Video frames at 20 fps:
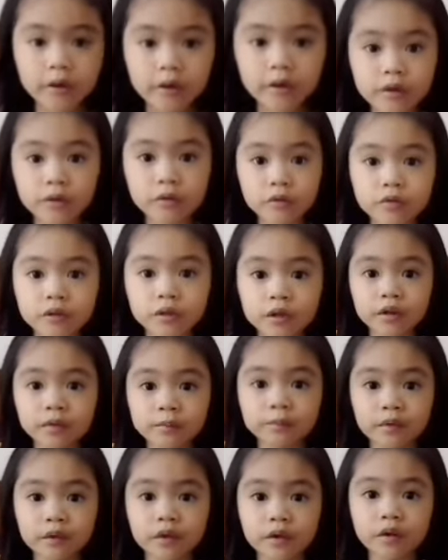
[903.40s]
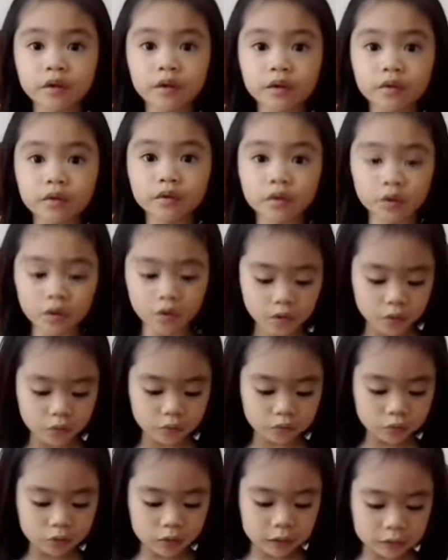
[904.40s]
It
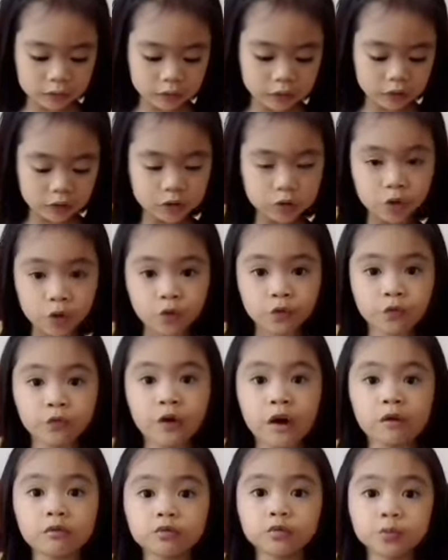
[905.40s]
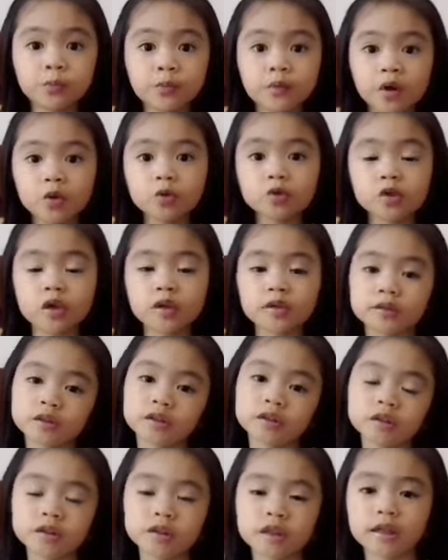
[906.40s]
will get the tooth out, but then
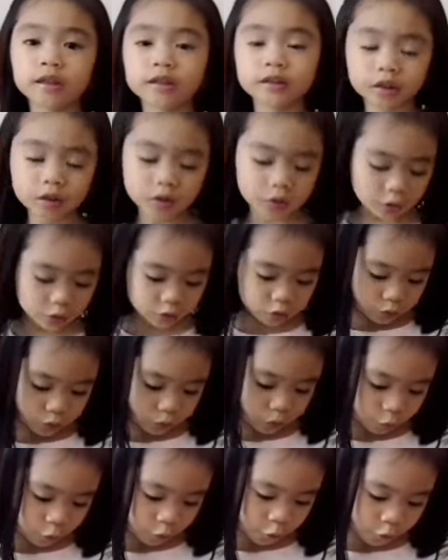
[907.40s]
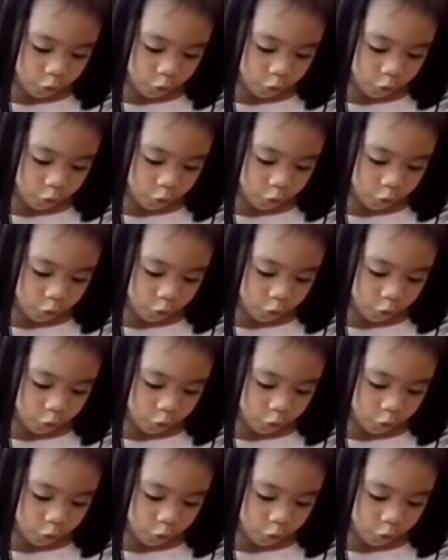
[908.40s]
changing the tooth.